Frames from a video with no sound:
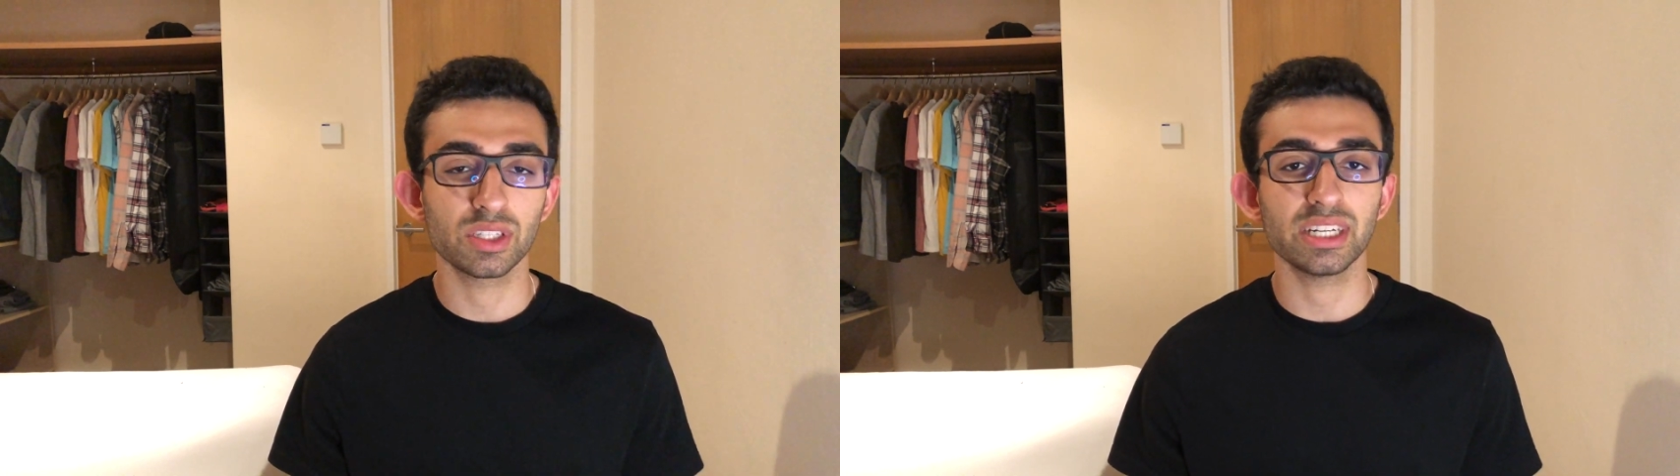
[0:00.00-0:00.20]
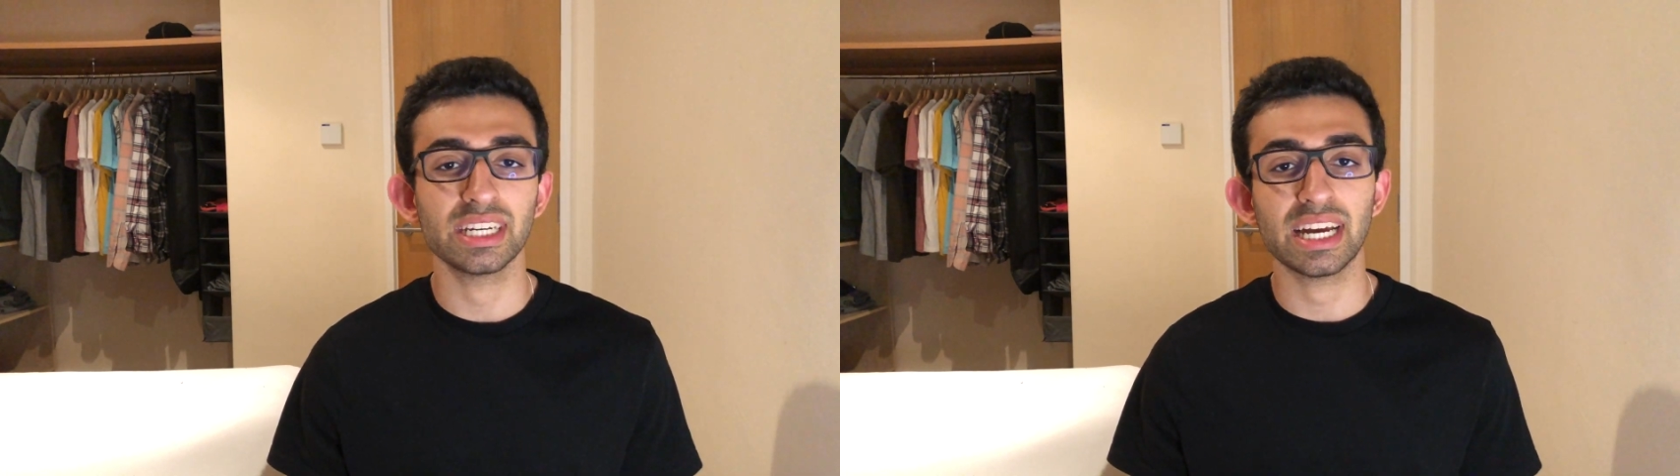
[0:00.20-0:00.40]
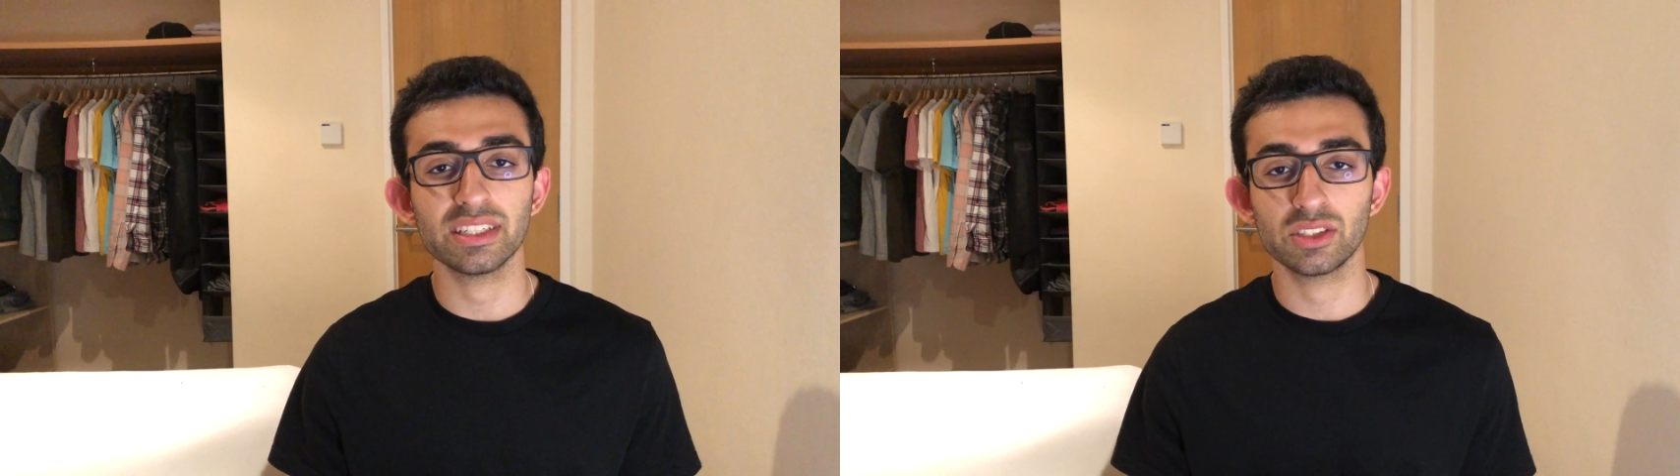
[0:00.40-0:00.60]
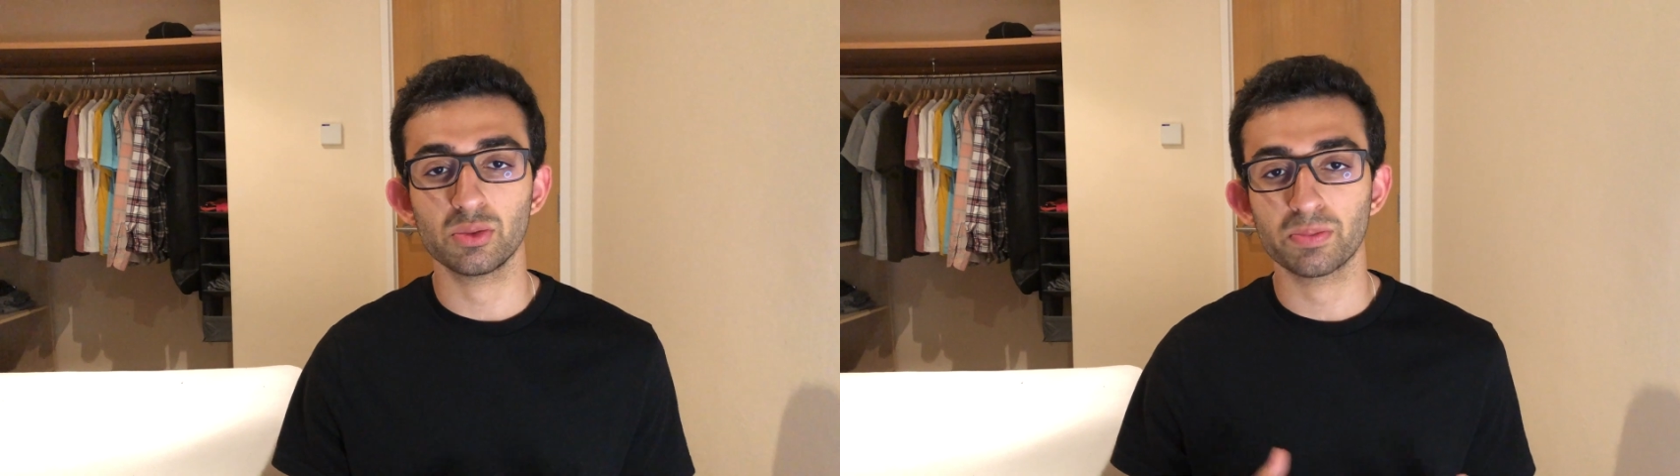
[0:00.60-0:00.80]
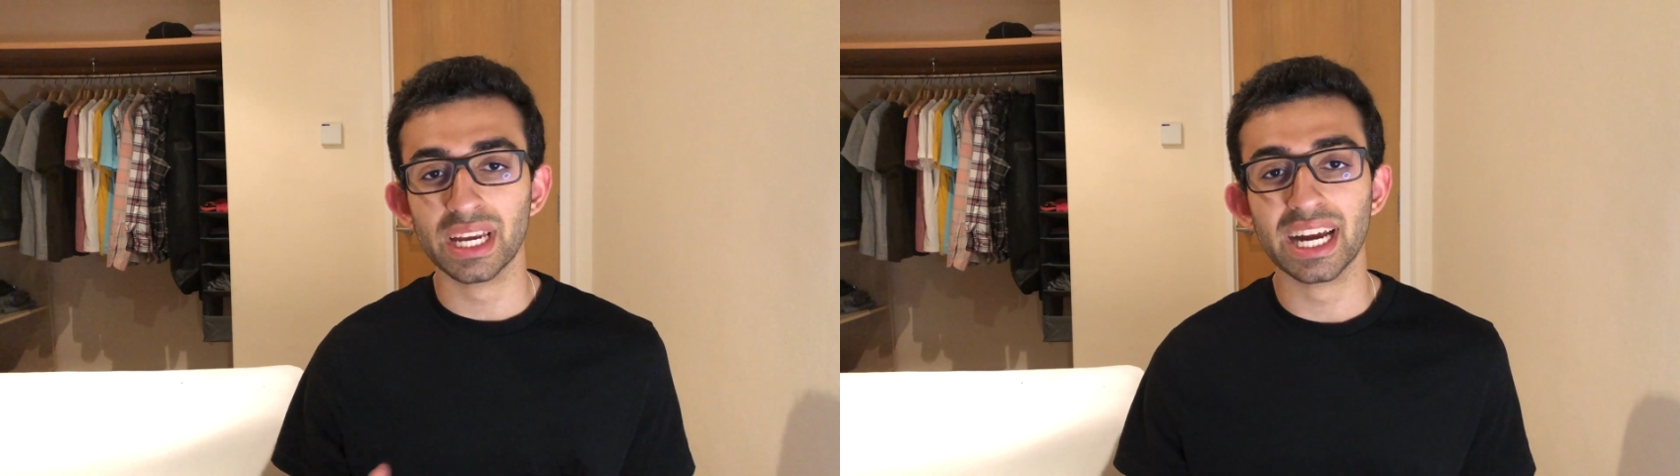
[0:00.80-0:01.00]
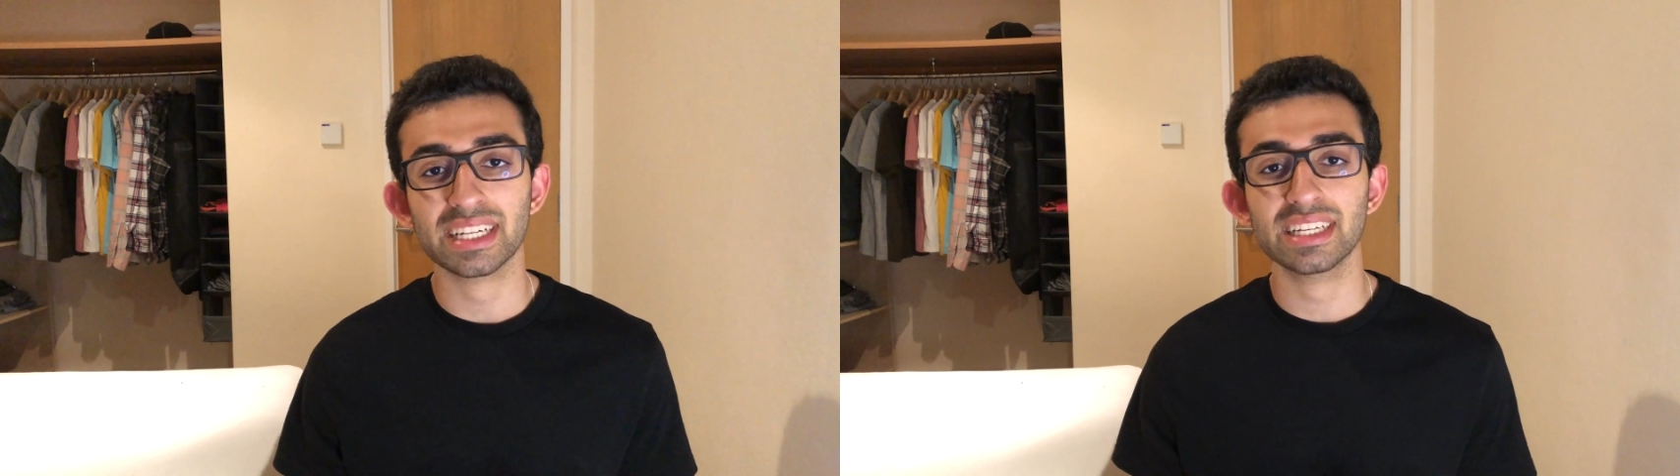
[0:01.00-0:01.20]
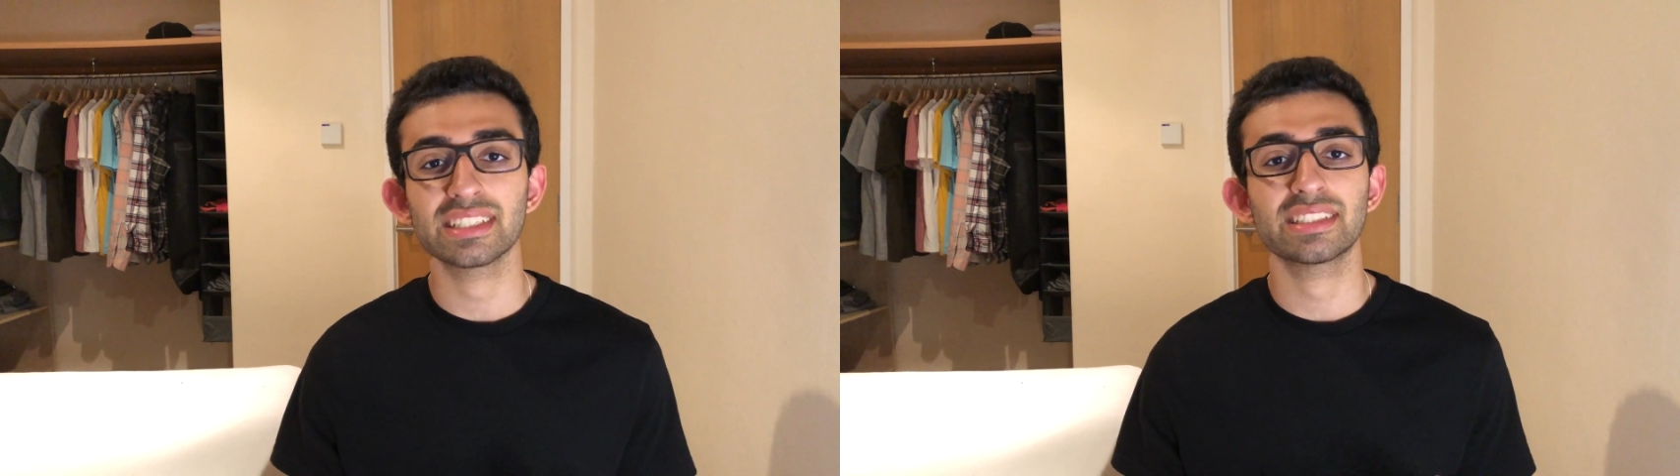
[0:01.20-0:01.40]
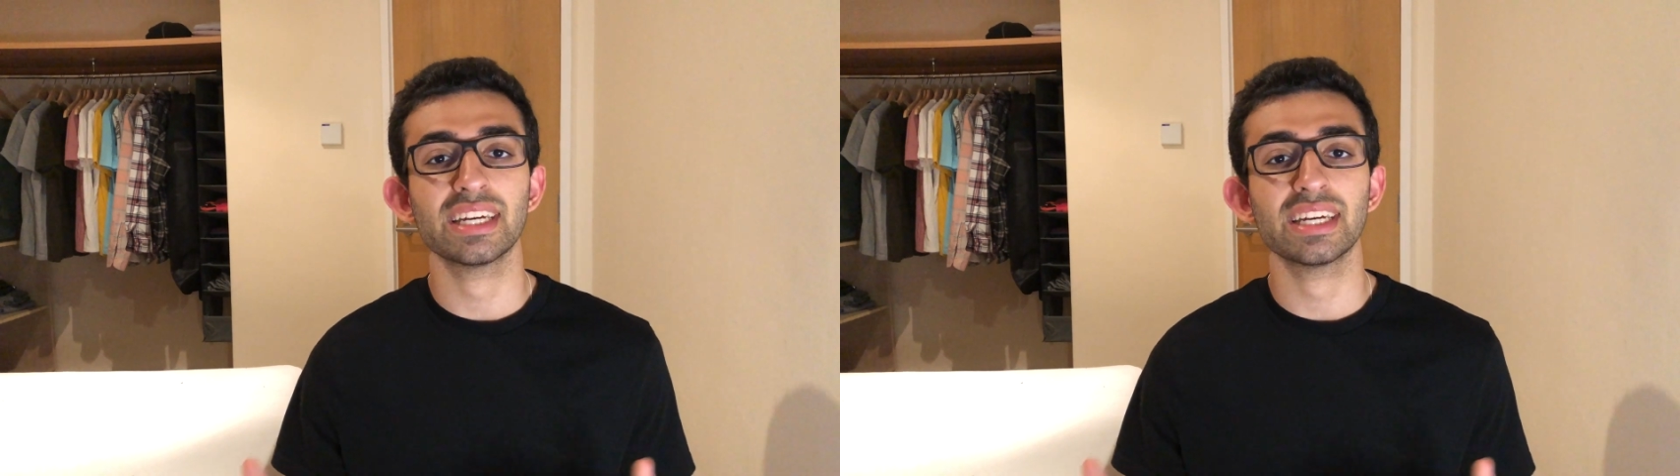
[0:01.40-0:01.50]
to it as you practice